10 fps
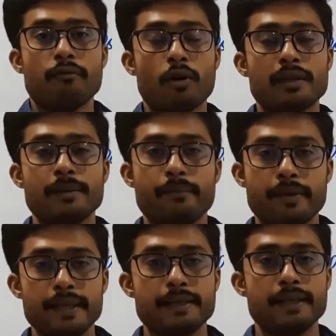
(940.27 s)
the
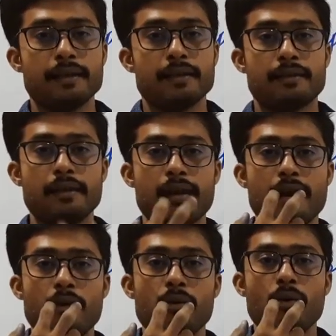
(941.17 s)
breathing they
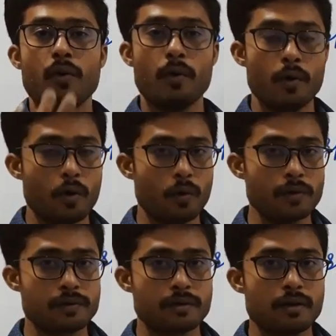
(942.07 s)
have
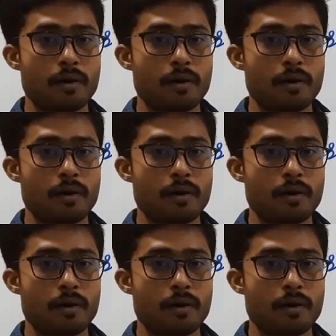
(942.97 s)
nose,